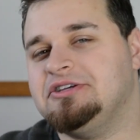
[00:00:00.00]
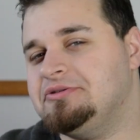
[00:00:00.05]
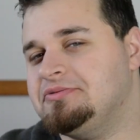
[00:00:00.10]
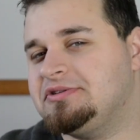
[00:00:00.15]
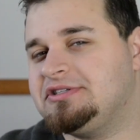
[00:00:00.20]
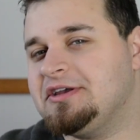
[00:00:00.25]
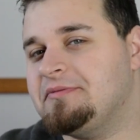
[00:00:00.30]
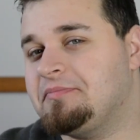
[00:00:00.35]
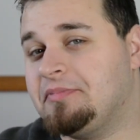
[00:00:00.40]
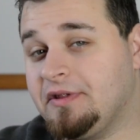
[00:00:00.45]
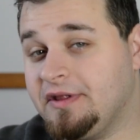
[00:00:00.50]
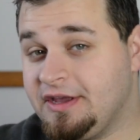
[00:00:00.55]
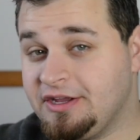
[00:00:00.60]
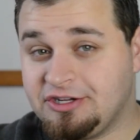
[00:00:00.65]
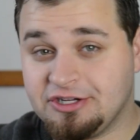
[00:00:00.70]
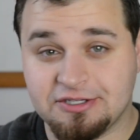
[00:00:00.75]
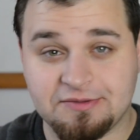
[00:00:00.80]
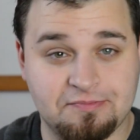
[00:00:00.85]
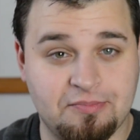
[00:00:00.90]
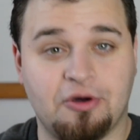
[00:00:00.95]
You simply
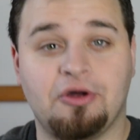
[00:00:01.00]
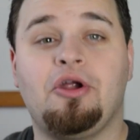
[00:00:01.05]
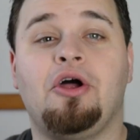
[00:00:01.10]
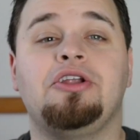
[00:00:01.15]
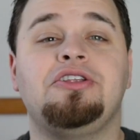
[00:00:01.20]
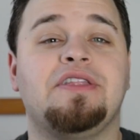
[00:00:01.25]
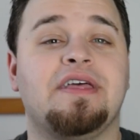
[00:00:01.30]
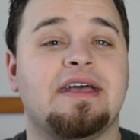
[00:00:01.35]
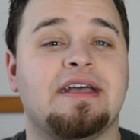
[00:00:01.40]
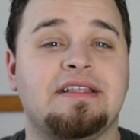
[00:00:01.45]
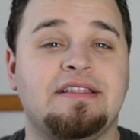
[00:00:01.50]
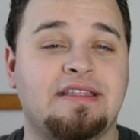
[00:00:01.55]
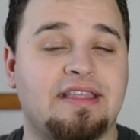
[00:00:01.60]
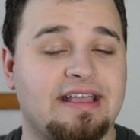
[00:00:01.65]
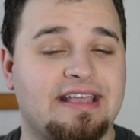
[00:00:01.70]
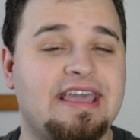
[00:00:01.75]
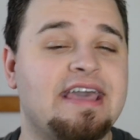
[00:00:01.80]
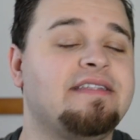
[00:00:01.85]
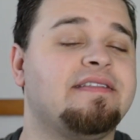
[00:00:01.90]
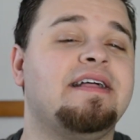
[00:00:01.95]
just put on the,
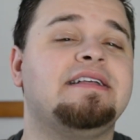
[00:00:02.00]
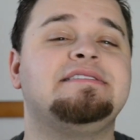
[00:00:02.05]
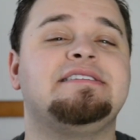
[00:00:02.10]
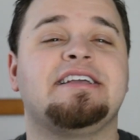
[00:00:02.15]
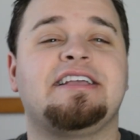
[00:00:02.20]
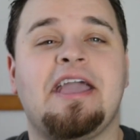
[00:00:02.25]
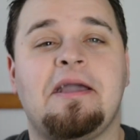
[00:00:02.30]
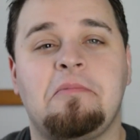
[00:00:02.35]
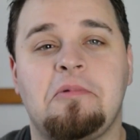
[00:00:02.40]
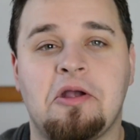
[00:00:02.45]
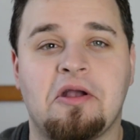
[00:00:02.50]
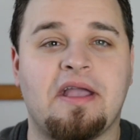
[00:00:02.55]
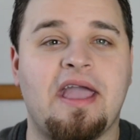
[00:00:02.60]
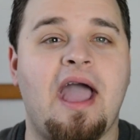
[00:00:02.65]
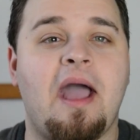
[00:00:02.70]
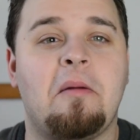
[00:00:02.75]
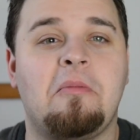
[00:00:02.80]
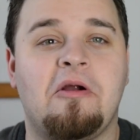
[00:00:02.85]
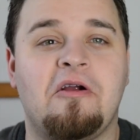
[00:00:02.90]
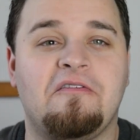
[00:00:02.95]
the kit lens that came with your
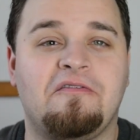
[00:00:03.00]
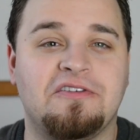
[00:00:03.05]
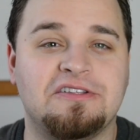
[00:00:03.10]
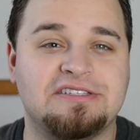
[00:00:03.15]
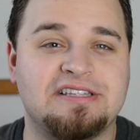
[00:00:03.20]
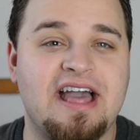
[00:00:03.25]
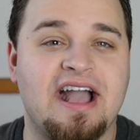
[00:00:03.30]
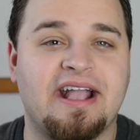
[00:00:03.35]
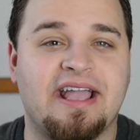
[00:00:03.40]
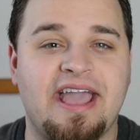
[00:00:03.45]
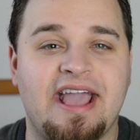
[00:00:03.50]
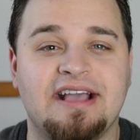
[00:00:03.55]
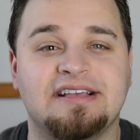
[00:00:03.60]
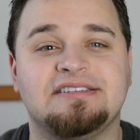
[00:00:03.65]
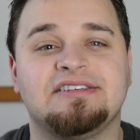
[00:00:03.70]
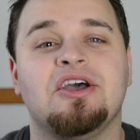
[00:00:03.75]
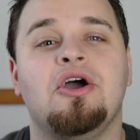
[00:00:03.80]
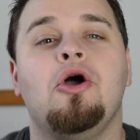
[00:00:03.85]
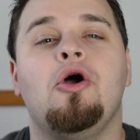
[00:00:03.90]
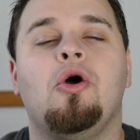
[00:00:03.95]
camera, if it's that
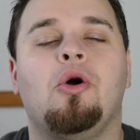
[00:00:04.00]
case,